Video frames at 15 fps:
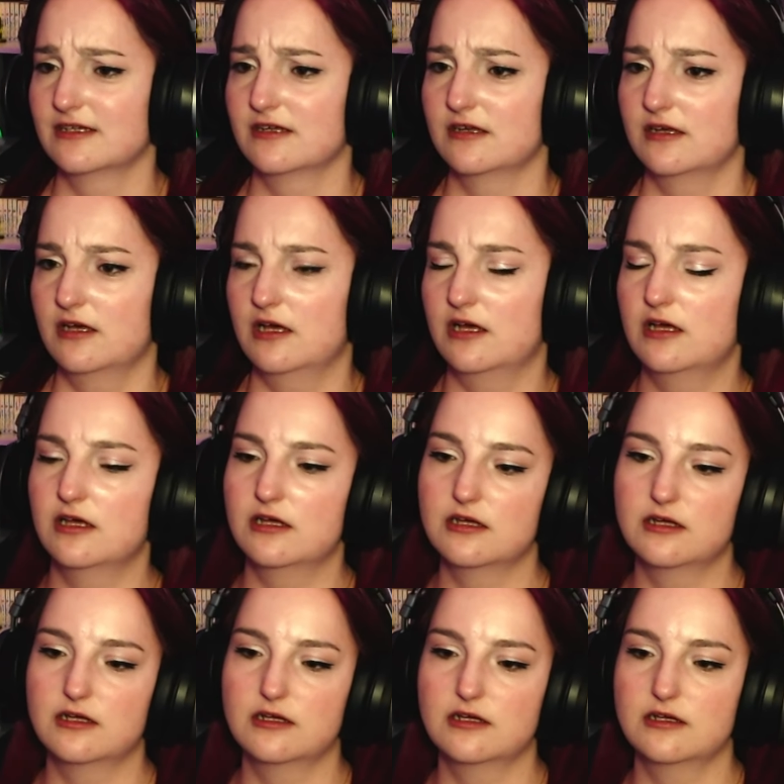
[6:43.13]
told you, didn't
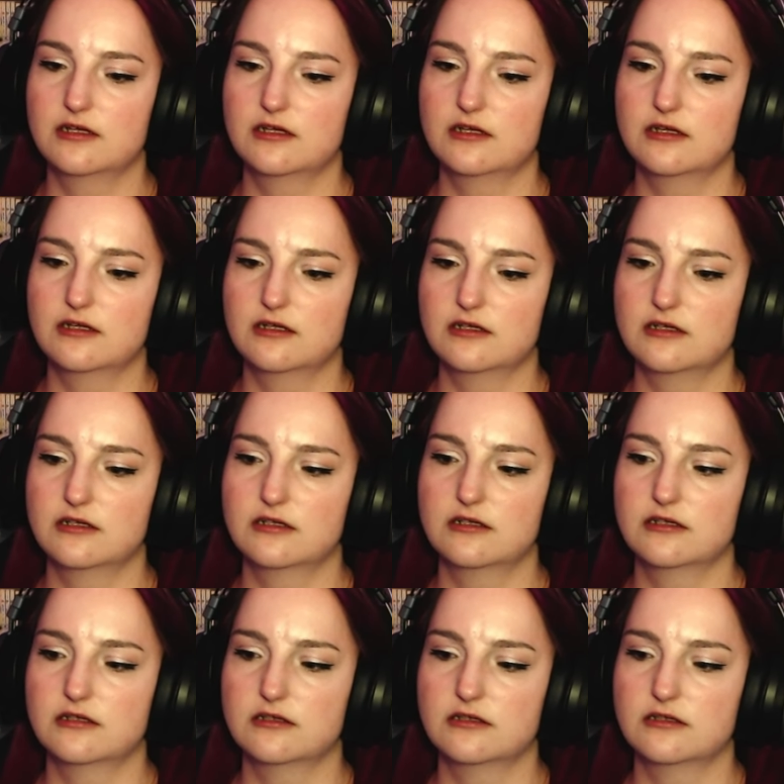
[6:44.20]
he? You